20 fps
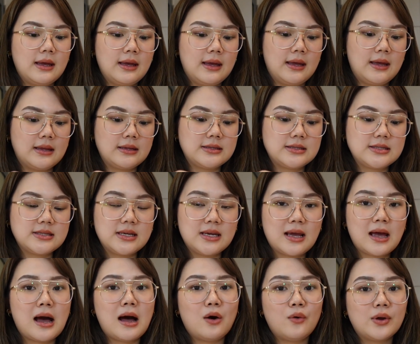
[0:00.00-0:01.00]
and
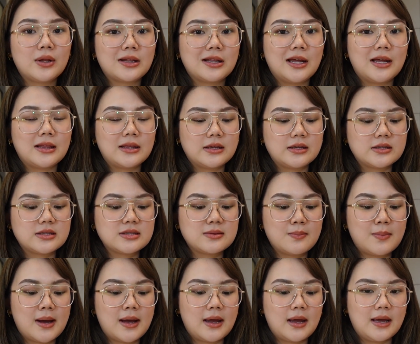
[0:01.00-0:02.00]
see how it lightens
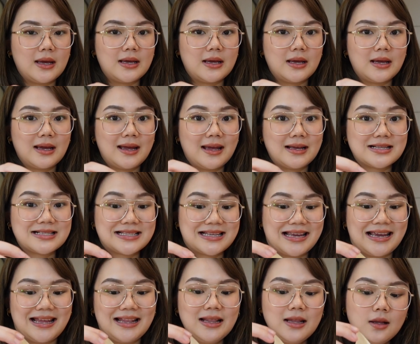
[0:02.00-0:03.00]
my
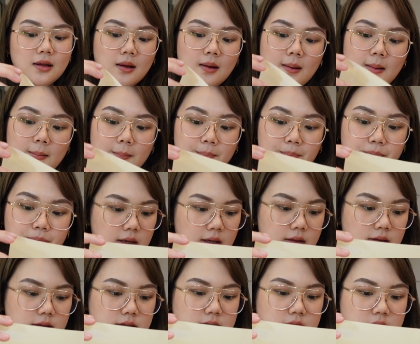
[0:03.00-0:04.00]
skin.
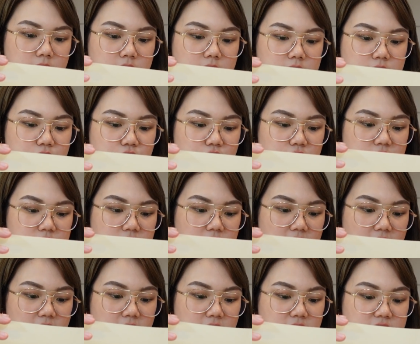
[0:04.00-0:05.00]
Yeah, this is just
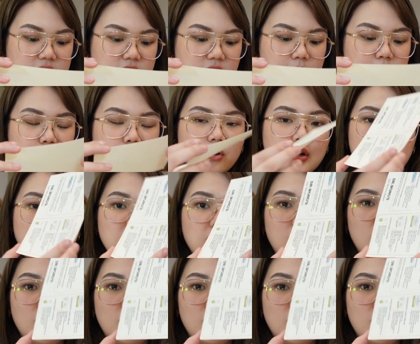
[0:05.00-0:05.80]
a summary